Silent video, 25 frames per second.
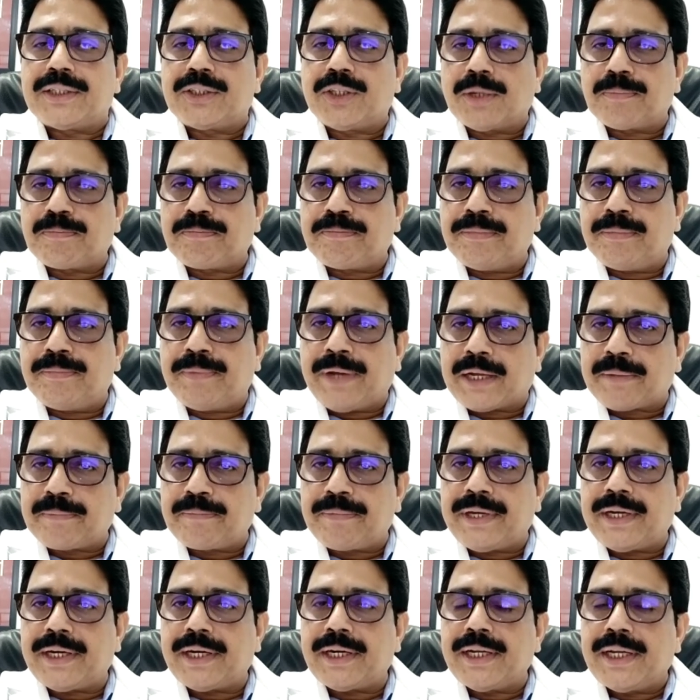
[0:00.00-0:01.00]
the back
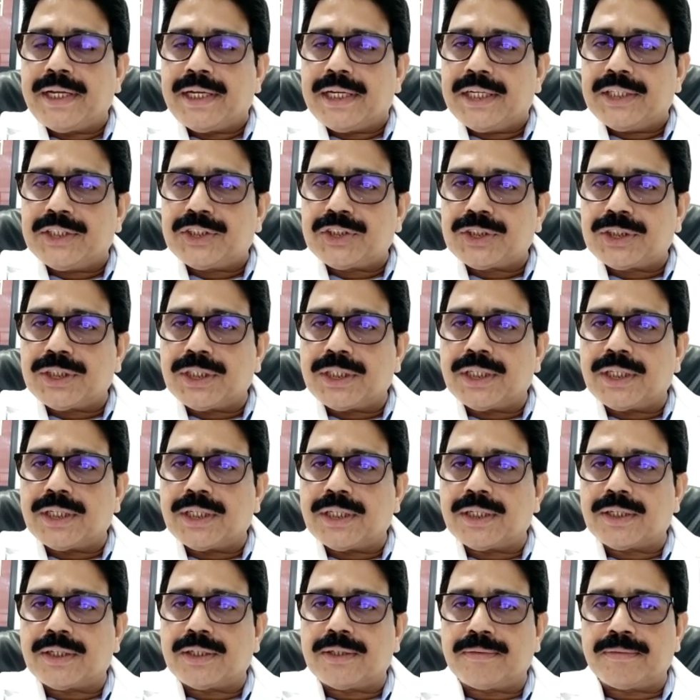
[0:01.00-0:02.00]
pain is
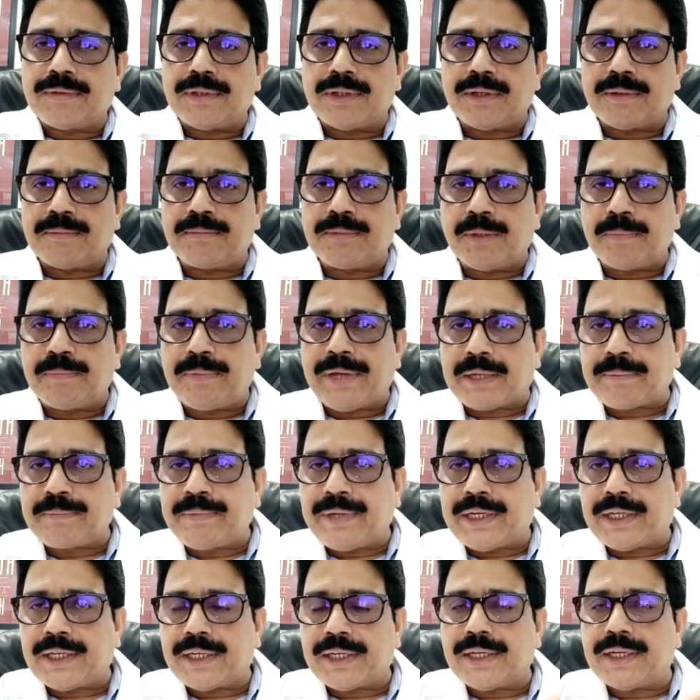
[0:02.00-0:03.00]
the back
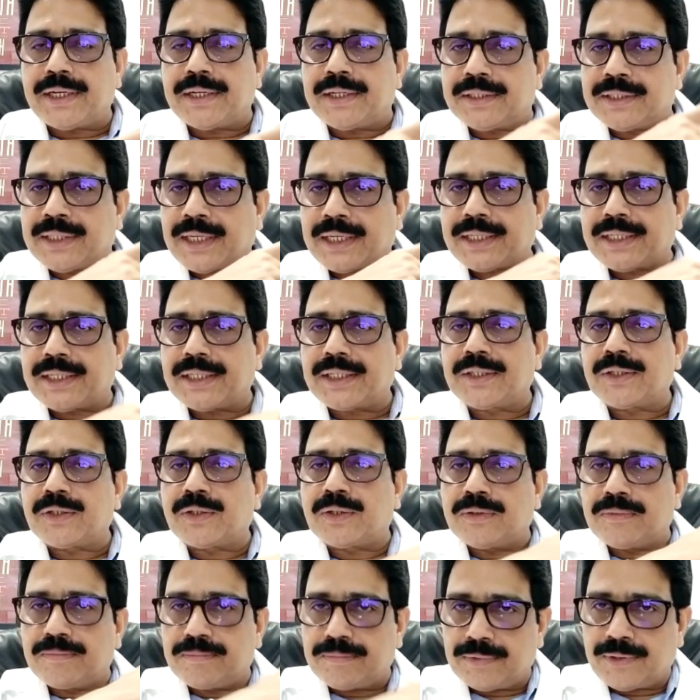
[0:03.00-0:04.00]
pain that
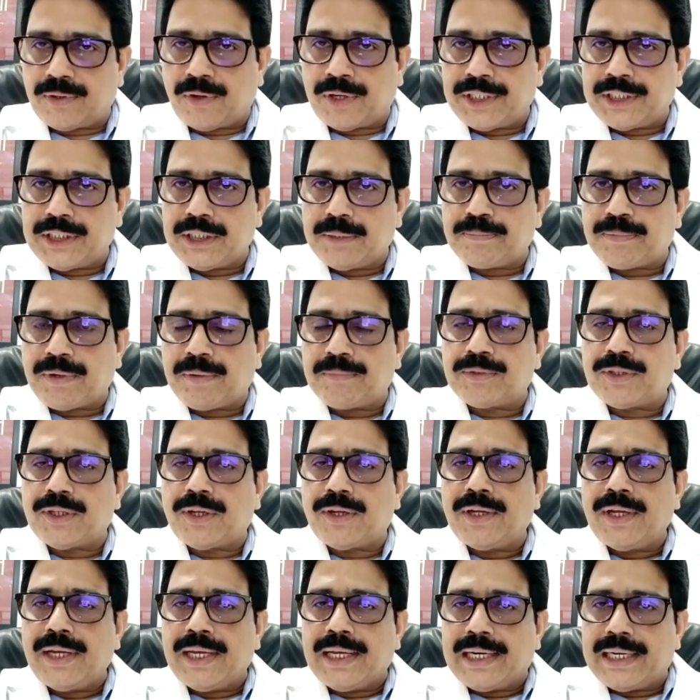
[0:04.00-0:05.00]
origin from the
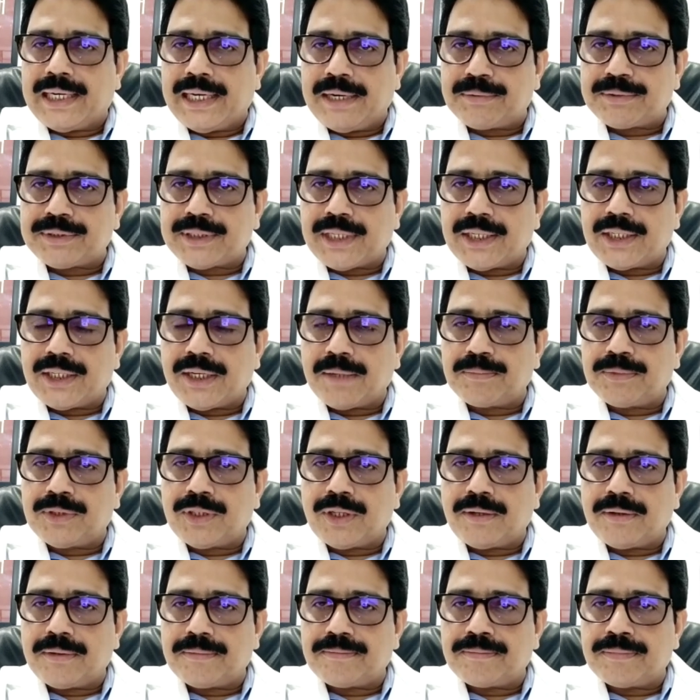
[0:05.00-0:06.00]
left side of
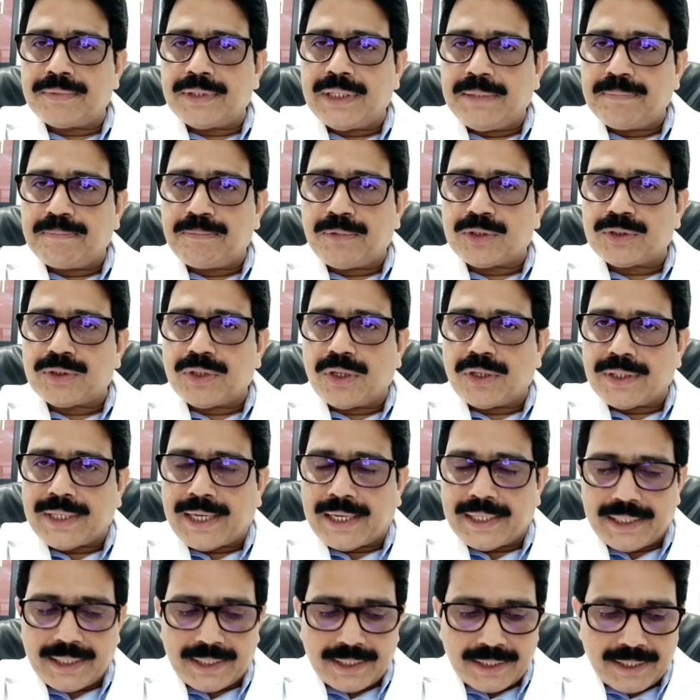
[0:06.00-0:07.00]
the hip portion
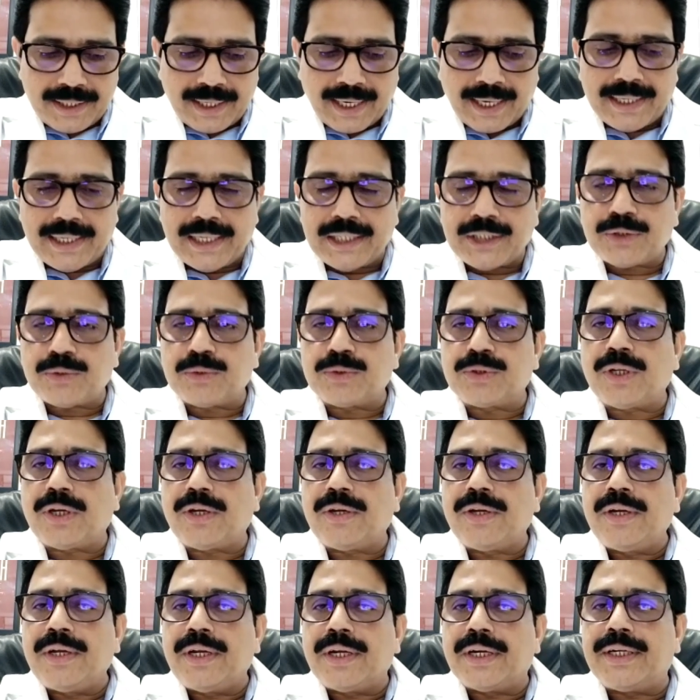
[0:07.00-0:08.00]
and it radiates to the
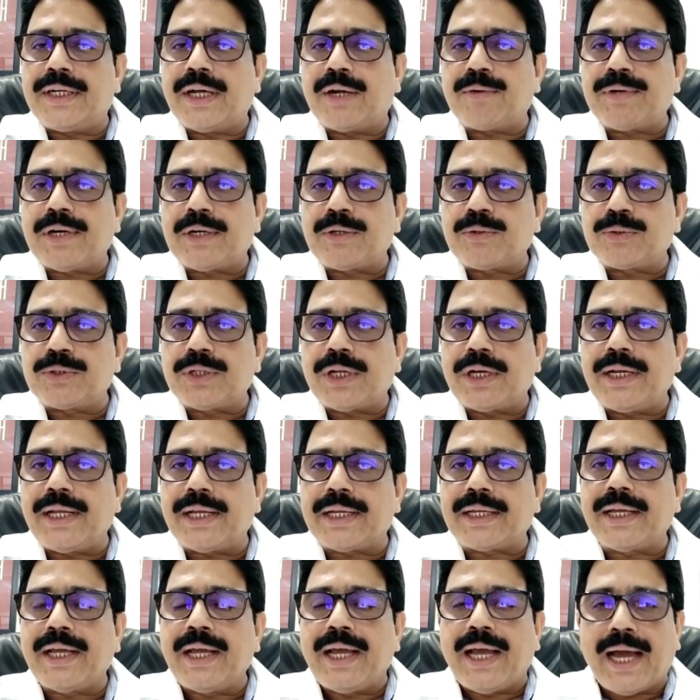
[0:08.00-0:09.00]
downward to the
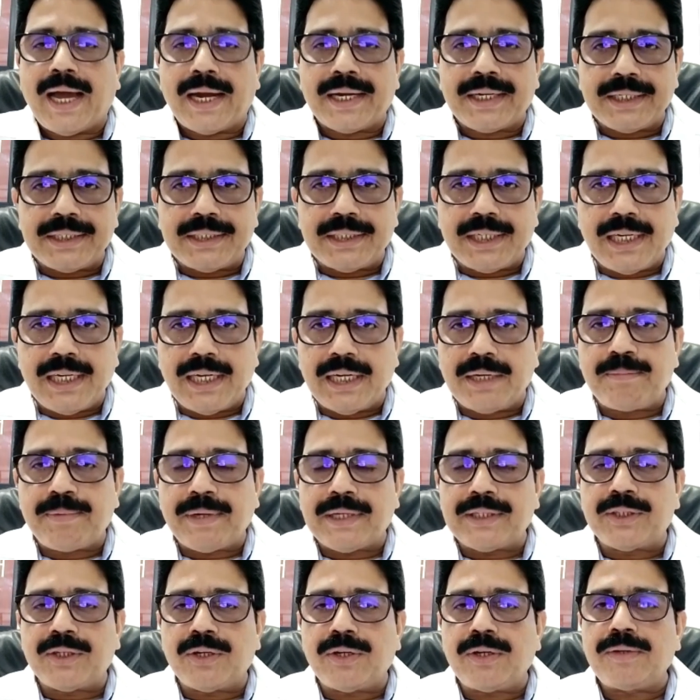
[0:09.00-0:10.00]
leg and it relieved
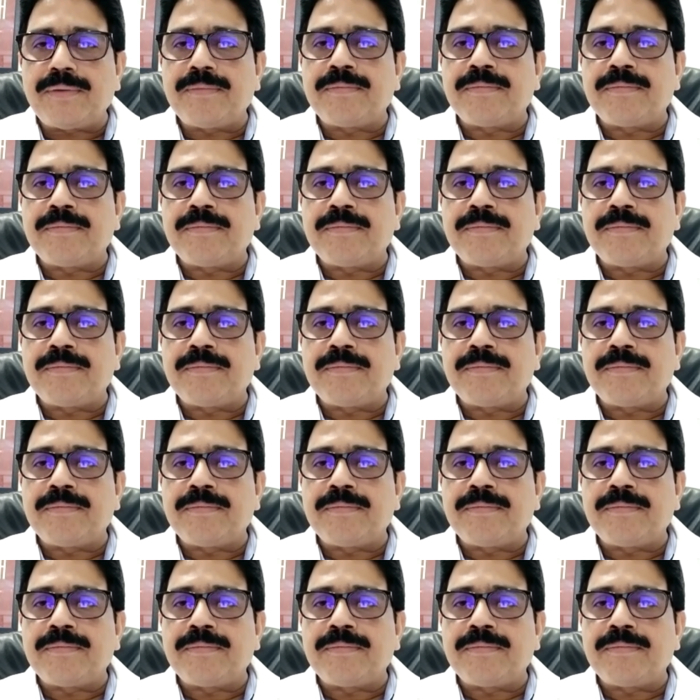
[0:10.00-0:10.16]
by the